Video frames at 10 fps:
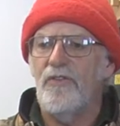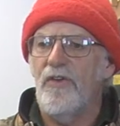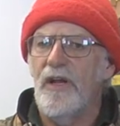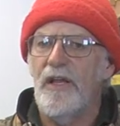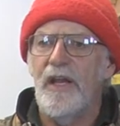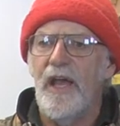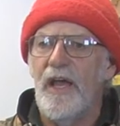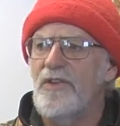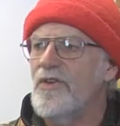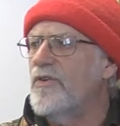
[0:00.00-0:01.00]
trying to get
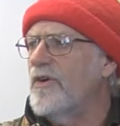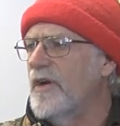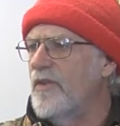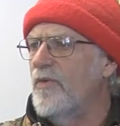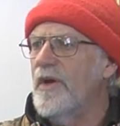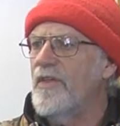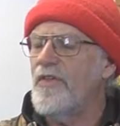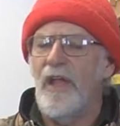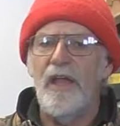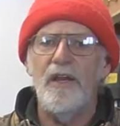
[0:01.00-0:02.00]
at you, or another one is
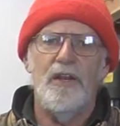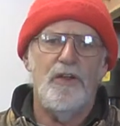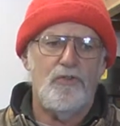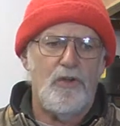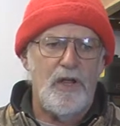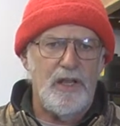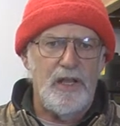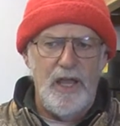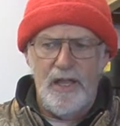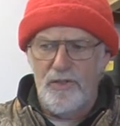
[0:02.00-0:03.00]
standing there trying to
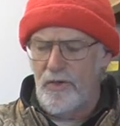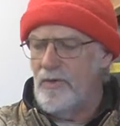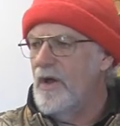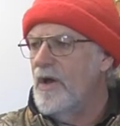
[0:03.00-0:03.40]
get at you.